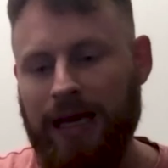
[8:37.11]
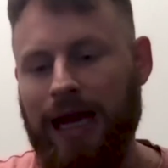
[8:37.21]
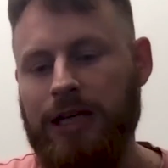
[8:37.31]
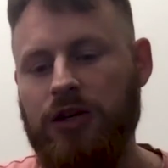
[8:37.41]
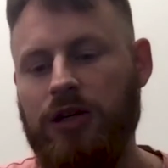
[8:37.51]

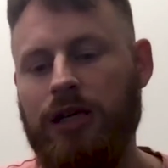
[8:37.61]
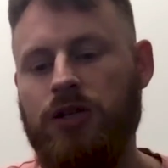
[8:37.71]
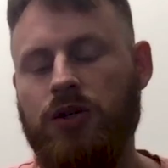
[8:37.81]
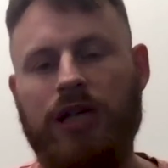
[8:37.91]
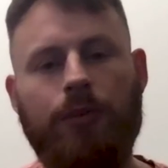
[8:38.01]
And you need
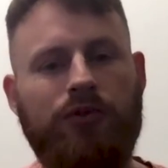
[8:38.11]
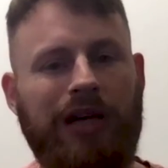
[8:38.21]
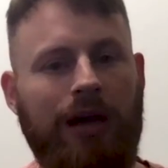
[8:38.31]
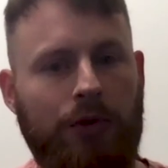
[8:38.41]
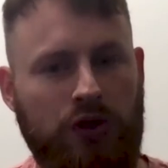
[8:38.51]
to set
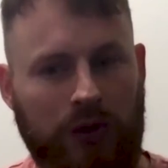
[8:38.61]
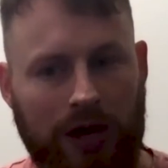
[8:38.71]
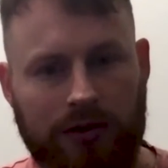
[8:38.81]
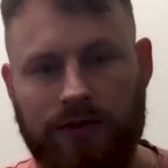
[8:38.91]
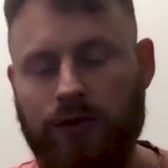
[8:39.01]
parameters
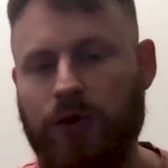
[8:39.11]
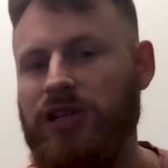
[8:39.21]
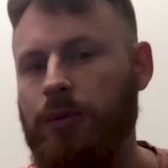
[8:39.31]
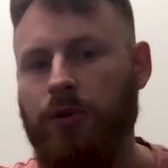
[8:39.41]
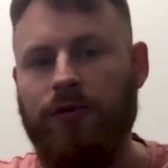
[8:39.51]
around it. For
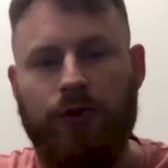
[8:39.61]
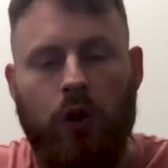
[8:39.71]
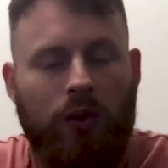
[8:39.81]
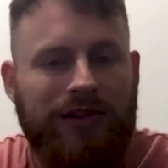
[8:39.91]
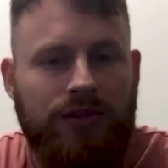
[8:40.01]
example, if you're
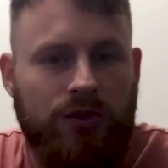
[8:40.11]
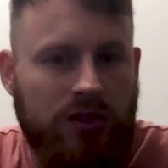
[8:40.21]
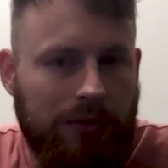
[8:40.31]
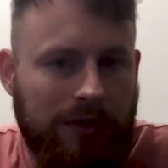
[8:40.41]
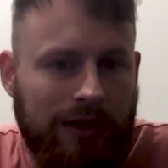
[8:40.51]
going to do
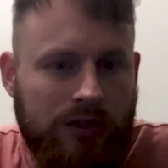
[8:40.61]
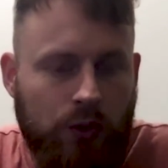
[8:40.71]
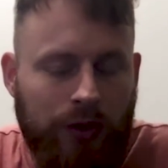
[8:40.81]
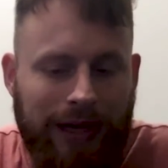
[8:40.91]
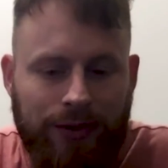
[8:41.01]
something like
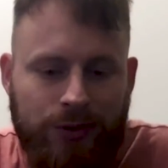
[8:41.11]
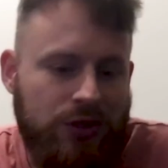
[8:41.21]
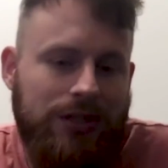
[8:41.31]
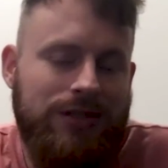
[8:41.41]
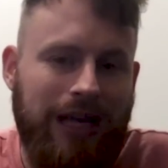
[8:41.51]
door hangers,
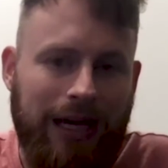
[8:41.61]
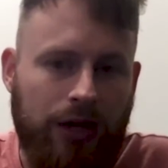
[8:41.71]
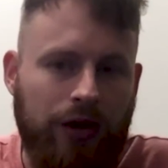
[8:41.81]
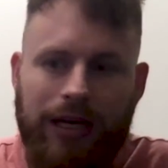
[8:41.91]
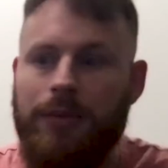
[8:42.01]
you need to decide,
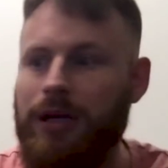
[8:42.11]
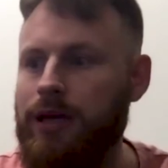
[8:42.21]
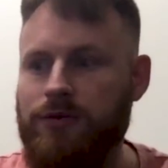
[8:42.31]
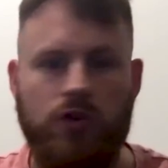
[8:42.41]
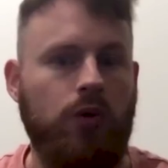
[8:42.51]
all right, I'm going to
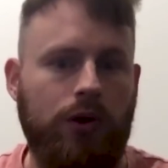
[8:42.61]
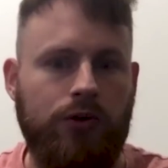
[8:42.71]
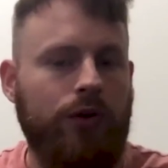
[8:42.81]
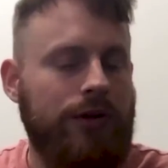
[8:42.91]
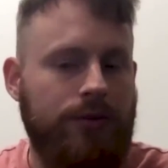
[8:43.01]
get 200
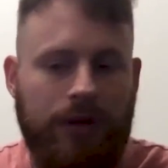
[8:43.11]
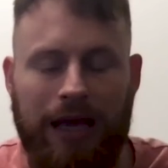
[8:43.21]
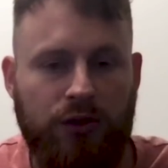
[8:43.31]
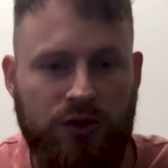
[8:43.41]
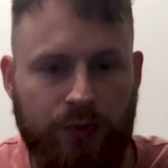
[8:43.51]
door
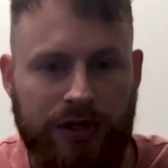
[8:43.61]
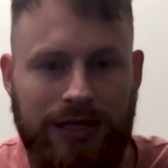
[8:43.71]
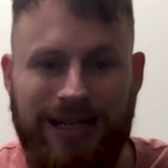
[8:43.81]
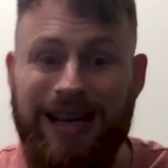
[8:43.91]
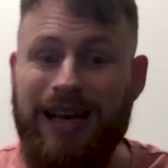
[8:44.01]
hangers
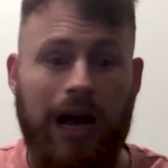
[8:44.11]
printed.